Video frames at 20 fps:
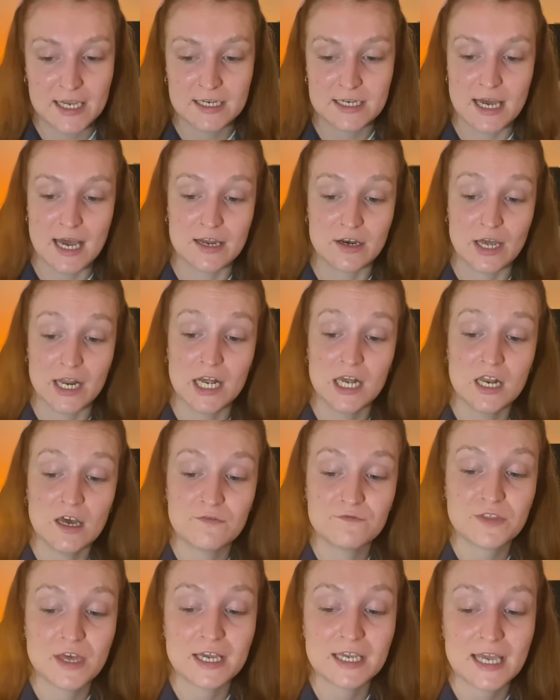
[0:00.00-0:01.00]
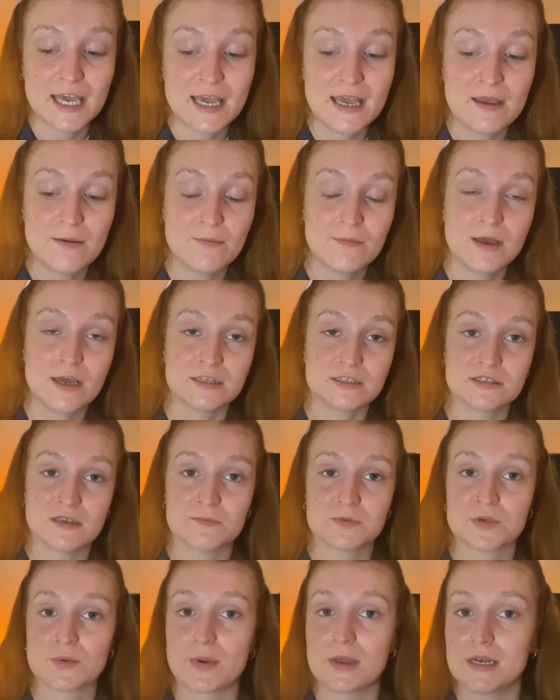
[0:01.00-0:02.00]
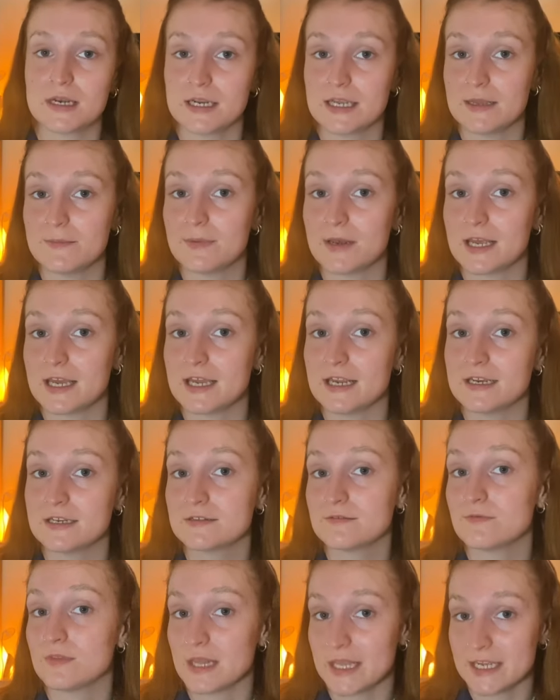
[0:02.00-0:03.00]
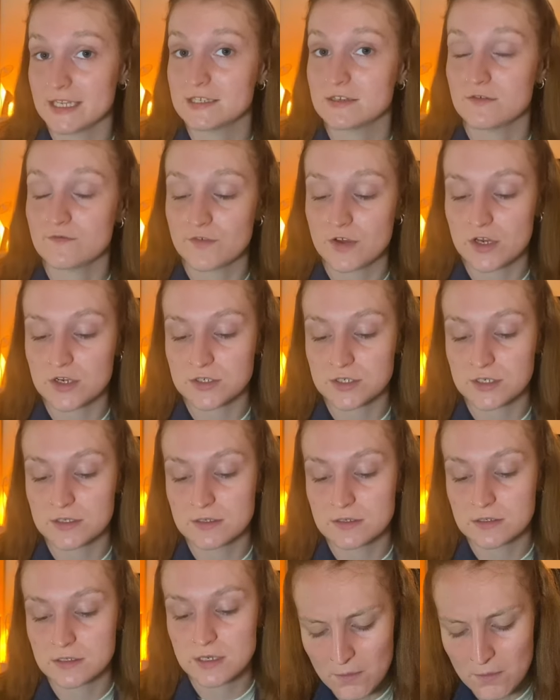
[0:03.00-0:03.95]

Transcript: and I loved that game and subsequently played later versions.